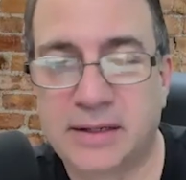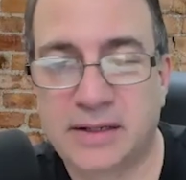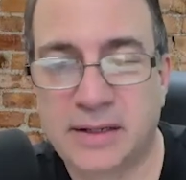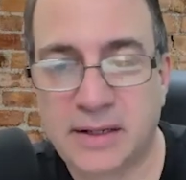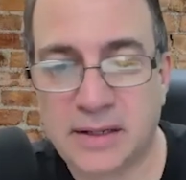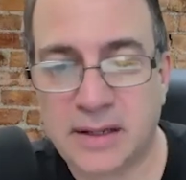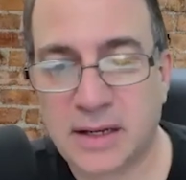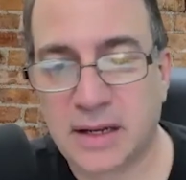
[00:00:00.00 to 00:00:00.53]

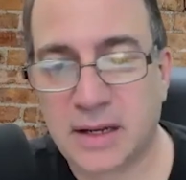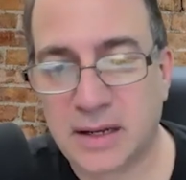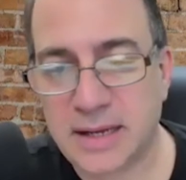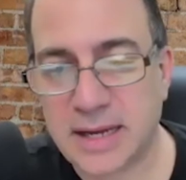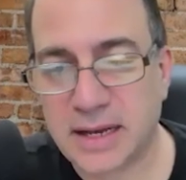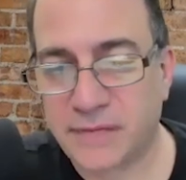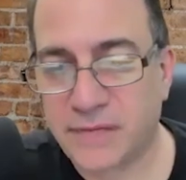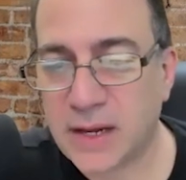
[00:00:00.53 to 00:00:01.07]

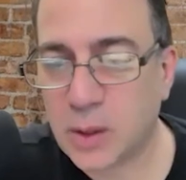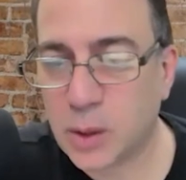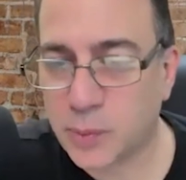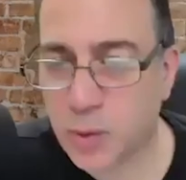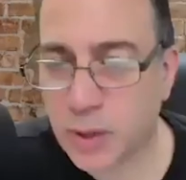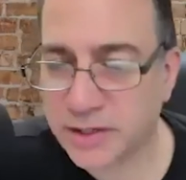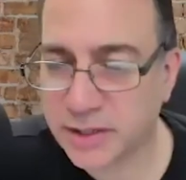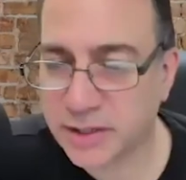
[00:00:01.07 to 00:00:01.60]
And follow-up
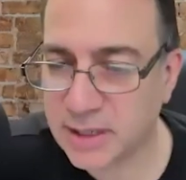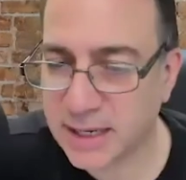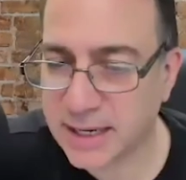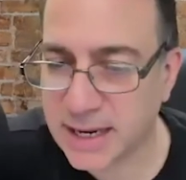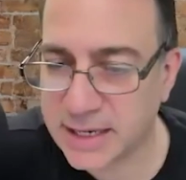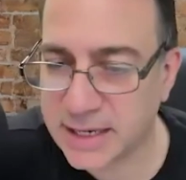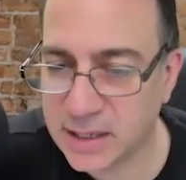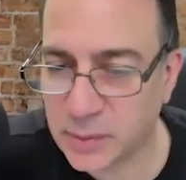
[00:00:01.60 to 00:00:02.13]
question I got
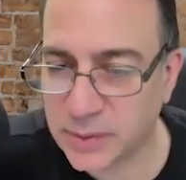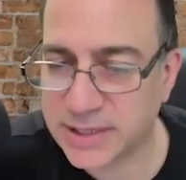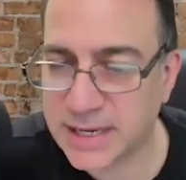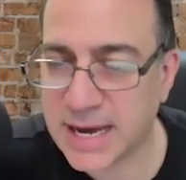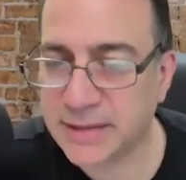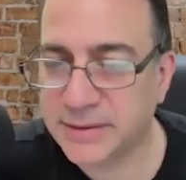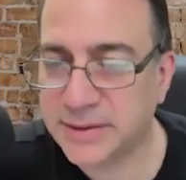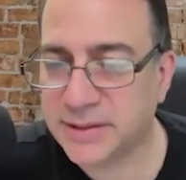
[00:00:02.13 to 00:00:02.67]
here was,
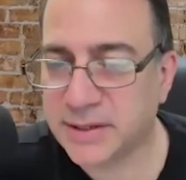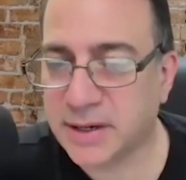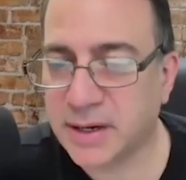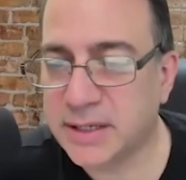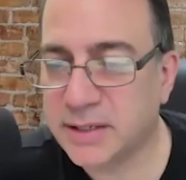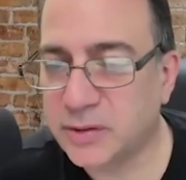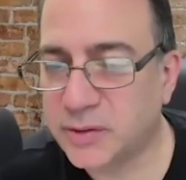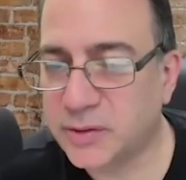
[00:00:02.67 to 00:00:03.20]
can design and
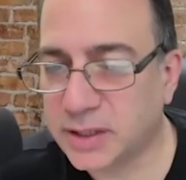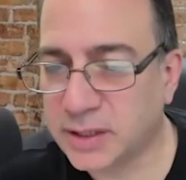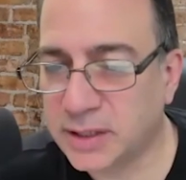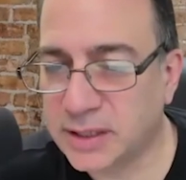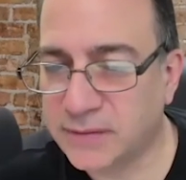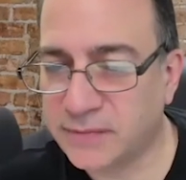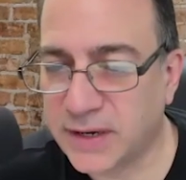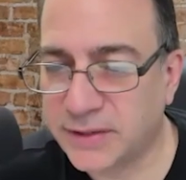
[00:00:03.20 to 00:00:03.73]
utility
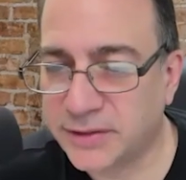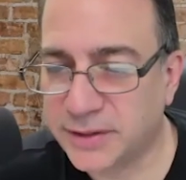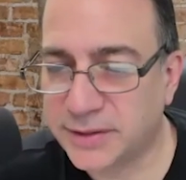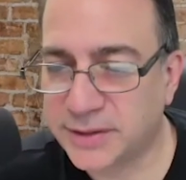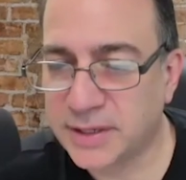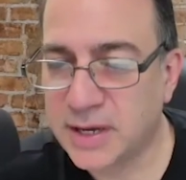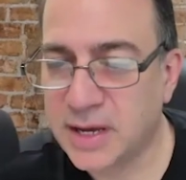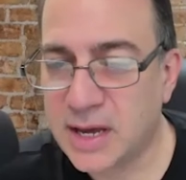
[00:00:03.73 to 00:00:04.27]
inventions
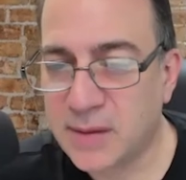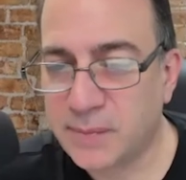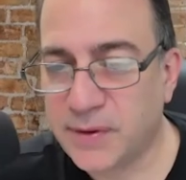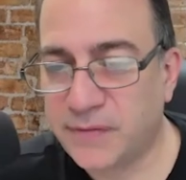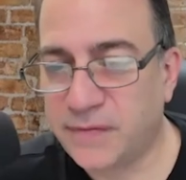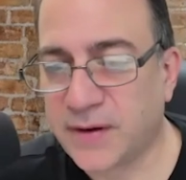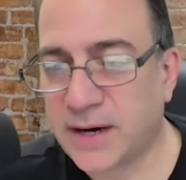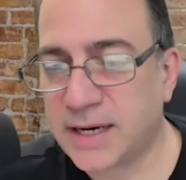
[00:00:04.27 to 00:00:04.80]
be
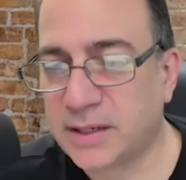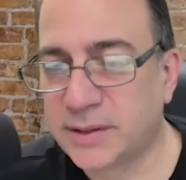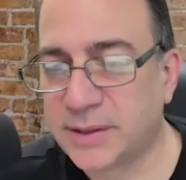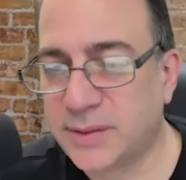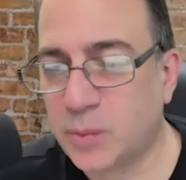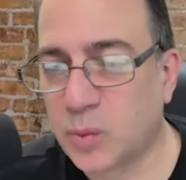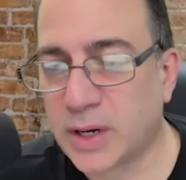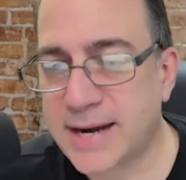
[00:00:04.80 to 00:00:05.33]
filed in
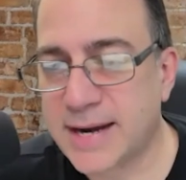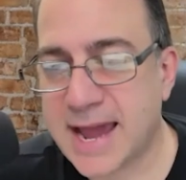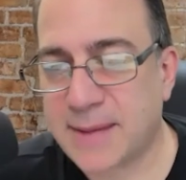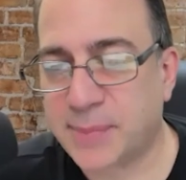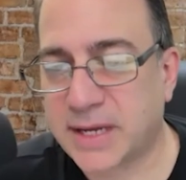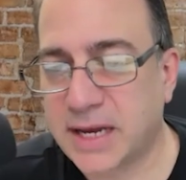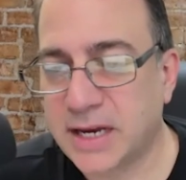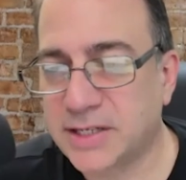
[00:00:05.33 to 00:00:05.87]
one
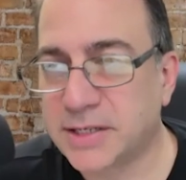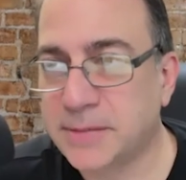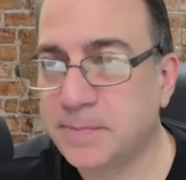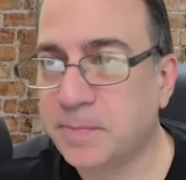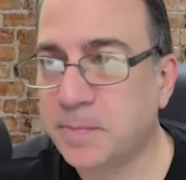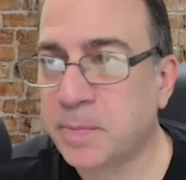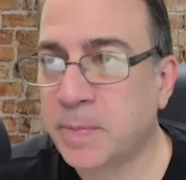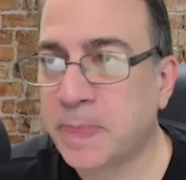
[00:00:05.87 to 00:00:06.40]
application?
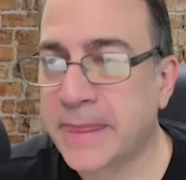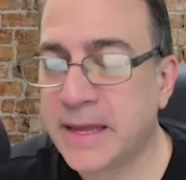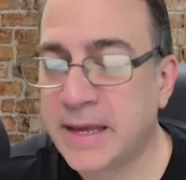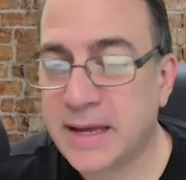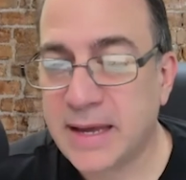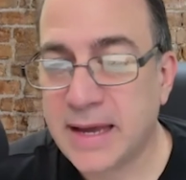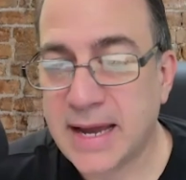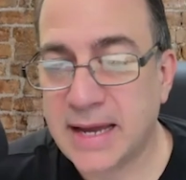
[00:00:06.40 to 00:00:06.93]

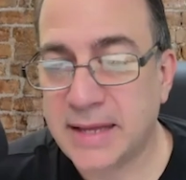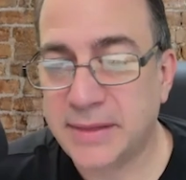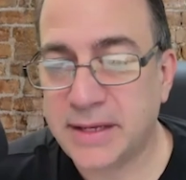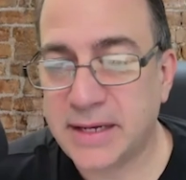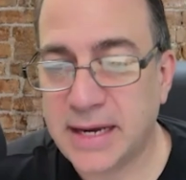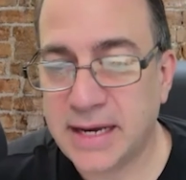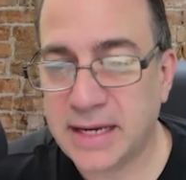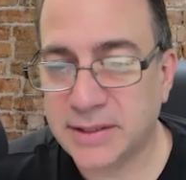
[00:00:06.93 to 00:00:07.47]
And
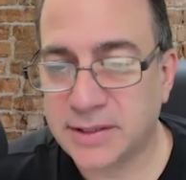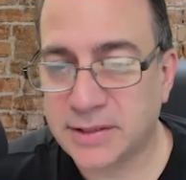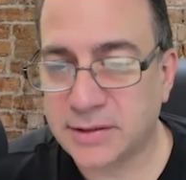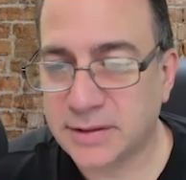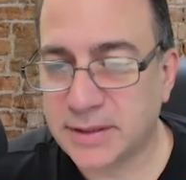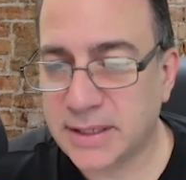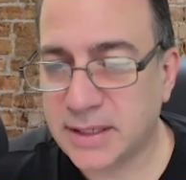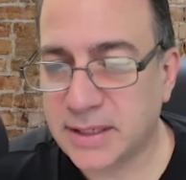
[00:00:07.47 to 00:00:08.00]
the answer
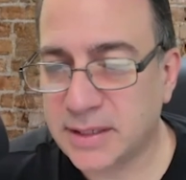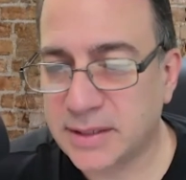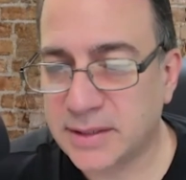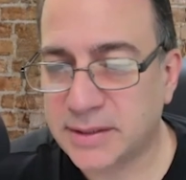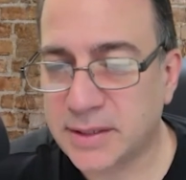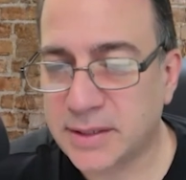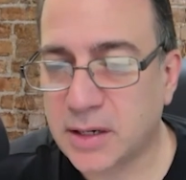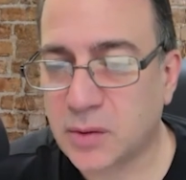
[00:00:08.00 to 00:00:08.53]
is
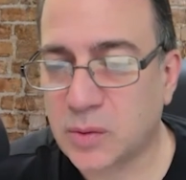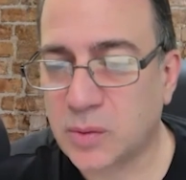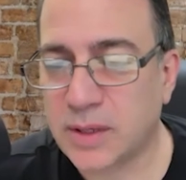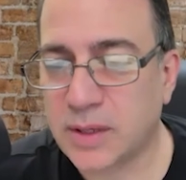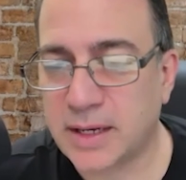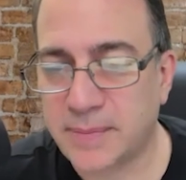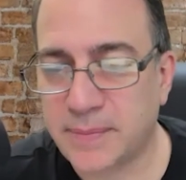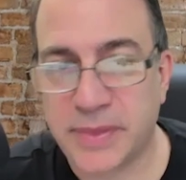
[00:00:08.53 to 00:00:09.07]
no.
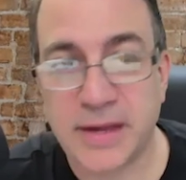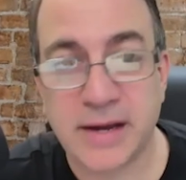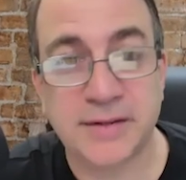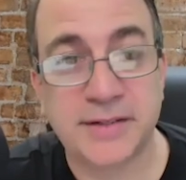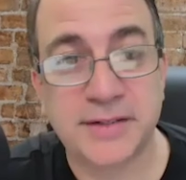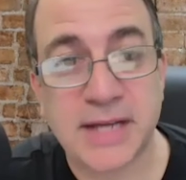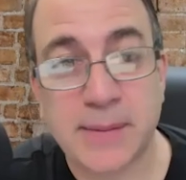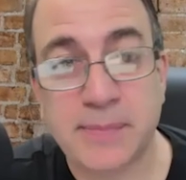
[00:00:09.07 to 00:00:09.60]
They're
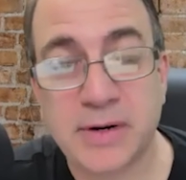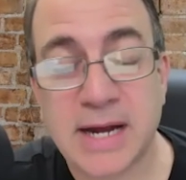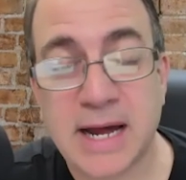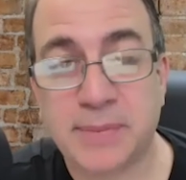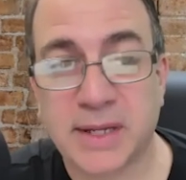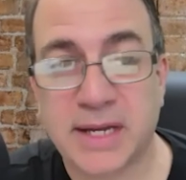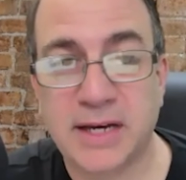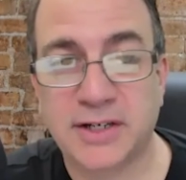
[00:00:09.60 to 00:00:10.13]
separate
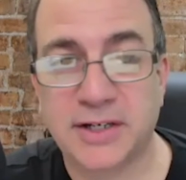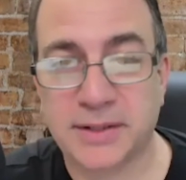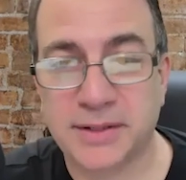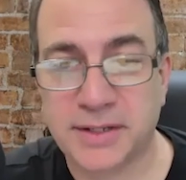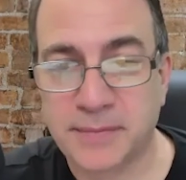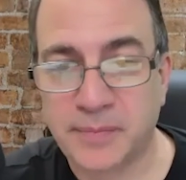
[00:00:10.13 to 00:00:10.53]
applications.